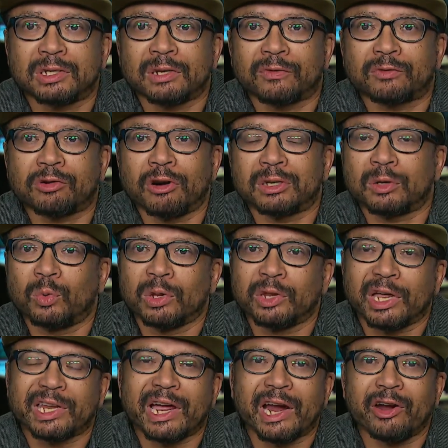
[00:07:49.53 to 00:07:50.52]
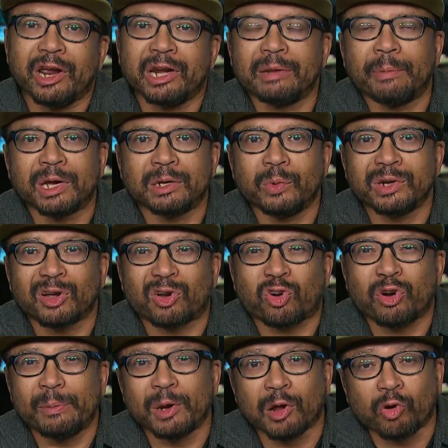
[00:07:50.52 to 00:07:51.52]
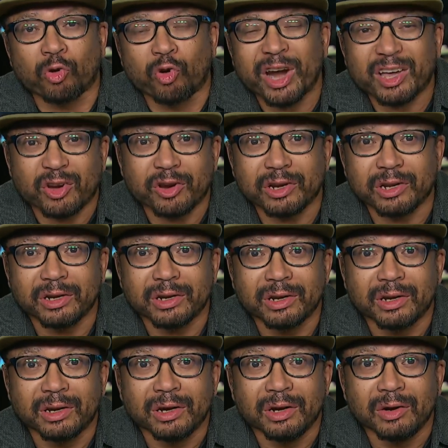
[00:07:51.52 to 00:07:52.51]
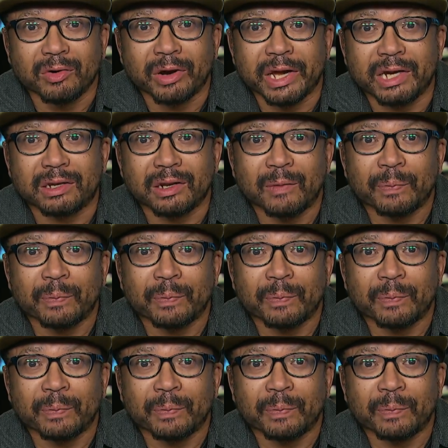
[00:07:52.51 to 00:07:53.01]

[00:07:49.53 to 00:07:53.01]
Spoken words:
of Toronto will not hire anybody with a criminal record, right?